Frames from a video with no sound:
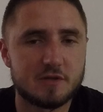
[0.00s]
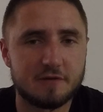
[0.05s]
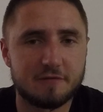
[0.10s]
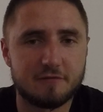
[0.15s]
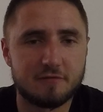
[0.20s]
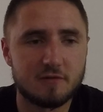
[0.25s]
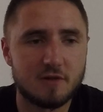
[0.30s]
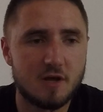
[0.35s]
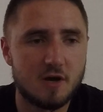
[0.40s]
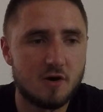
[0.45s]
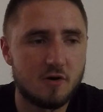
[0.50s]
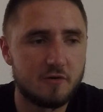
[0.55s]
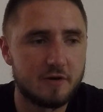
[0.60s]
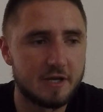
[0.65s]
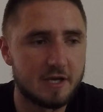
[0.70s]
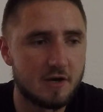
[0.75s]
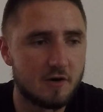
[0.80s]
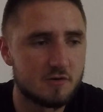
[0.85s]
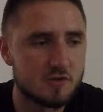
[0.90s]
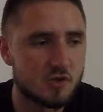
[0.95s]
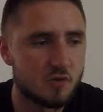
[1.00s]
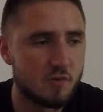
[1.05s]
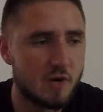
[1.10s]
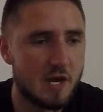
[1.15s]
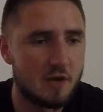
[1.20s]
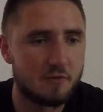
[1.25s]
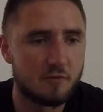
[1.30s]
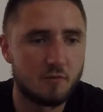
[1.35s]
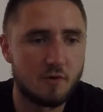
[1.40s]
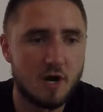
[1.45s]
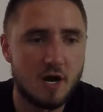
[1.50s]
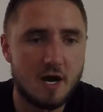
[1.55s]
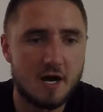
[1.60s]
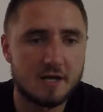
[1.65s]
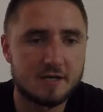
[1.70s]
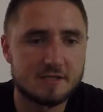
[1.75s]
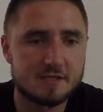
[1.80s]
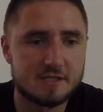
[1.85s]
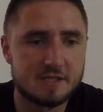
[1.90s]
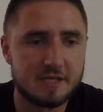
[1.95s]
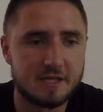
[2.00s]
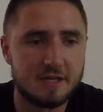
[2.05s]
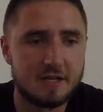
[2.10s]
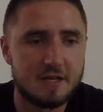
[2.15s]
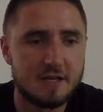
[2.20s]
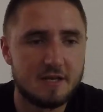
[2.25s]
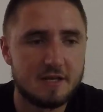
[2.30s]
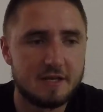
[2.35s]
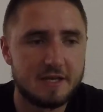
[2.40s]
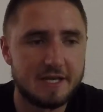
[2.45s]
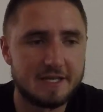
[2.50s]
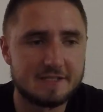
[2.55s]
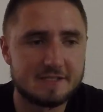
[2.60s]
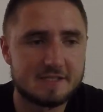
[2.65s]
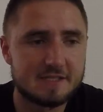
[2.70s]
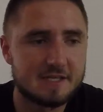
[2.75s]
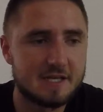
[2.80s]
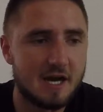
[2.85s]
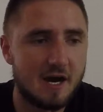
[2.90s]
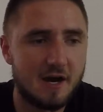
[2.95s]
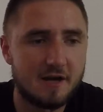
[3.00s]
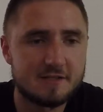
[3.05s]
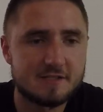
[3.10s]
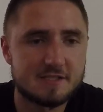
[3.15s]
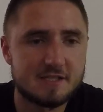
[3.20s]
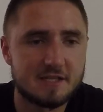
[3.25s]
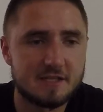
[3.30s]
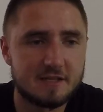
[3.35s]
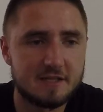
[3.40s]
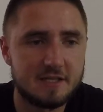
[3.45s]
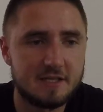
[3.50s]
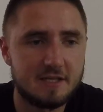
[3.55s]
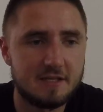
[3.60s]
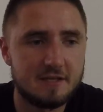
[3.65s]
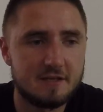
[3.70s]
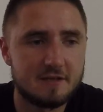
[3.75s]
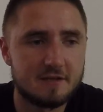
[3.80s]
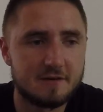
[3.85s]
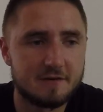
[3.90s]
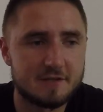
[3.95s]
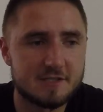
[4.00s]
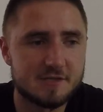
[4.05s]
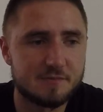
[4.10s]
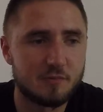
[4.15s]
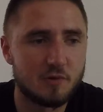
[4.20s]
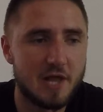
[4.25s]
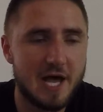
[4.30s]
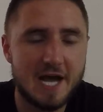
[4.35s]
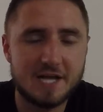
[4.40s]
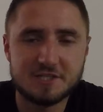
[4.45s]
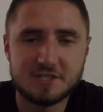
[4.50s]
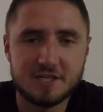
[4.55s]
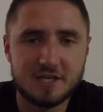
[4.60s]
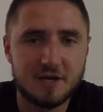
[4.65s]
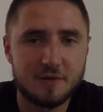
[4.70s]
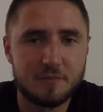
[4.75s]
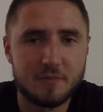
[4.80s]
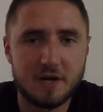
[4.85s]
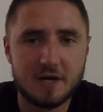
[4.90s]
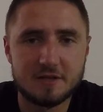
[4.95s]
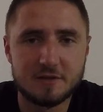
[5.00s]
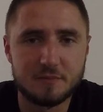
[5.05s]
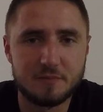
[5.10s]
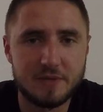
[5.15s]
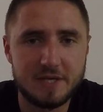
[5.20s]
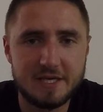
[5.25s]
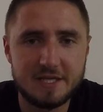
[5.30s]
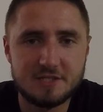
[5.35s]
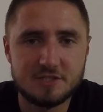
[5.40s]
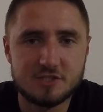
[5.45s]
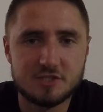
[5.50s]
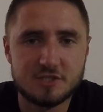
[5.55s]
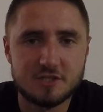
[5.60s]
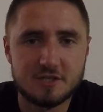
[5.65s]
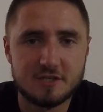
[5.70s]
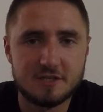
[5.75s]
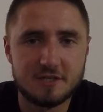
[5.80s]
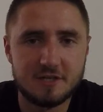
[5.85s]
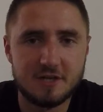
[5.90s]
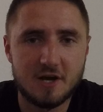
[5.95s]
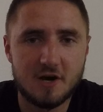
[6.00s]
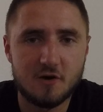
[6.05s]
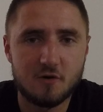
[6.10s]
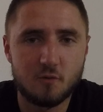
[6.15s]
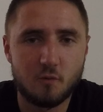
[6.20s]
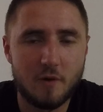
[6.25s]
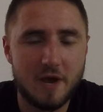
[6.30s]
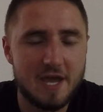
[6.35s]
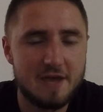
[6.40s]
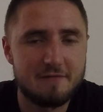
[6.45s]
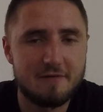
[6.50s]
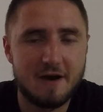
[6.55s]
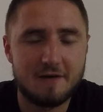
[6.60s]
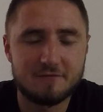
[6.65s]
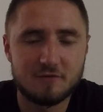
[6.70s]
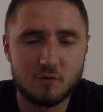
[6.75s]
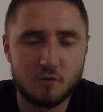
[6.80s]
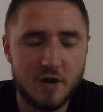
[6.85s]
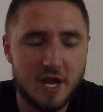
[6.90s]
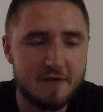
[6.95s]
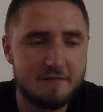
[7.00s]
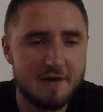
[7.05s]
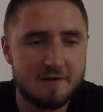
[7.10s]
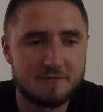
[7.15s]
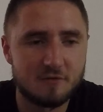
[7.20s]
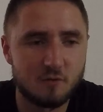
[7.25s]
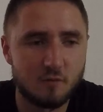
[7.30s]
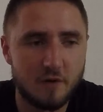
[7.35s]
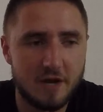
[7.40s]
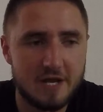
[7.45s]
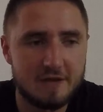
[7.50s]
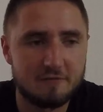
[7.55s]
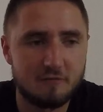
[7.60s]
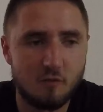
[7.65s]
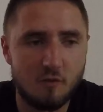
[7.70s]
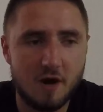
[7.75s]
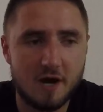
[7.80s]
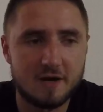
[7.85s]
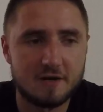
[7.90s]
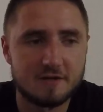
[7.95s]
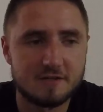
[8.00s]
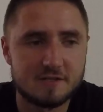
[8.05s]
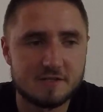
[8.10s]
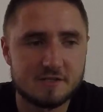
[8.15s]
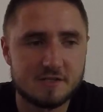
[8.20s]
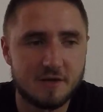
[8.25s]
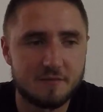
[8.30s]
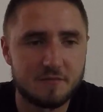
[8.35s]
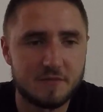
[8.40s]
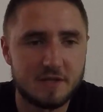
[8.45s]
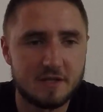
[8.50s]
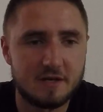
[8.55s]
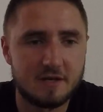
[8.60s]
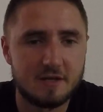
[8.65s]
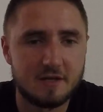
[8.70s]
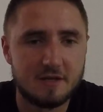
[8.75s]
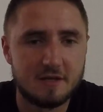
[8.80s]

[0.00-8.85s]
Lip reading: the flow. It goes around rocks. It's constantly splashing up on the beach, you know, wave after wave after wave. Water is something